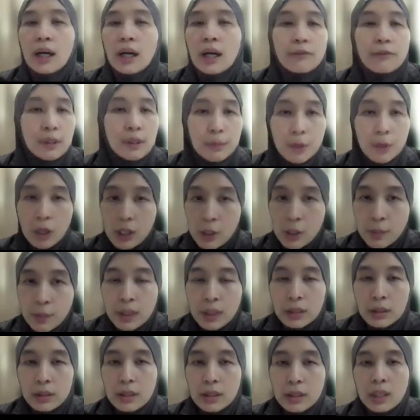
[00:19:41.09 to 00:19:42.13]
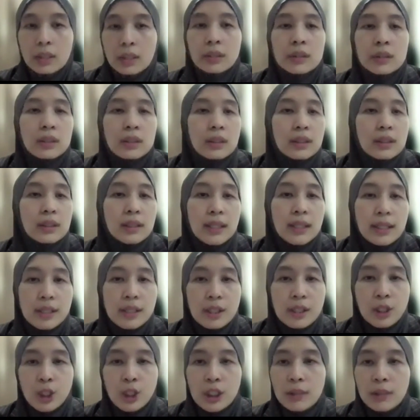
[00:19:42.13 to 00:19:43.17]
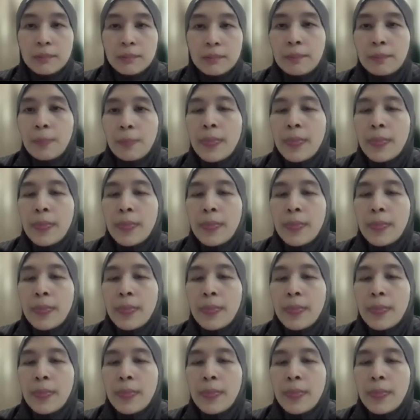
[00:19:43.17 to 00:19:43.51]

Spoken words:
from the hospitals, including the dietitian.